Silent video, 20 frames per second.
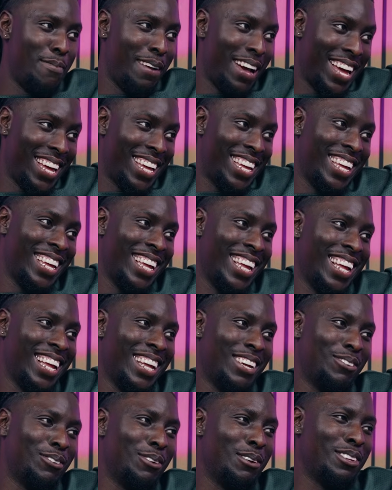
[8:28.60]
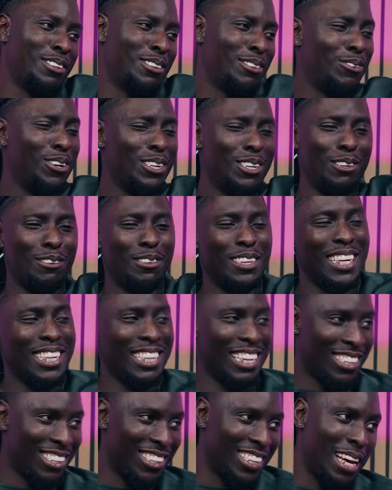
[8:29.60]
back, what do you think
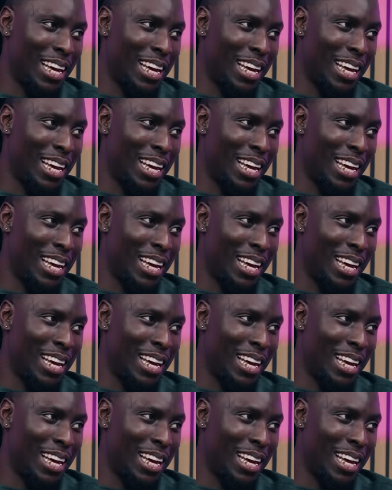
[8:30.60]
that's gonna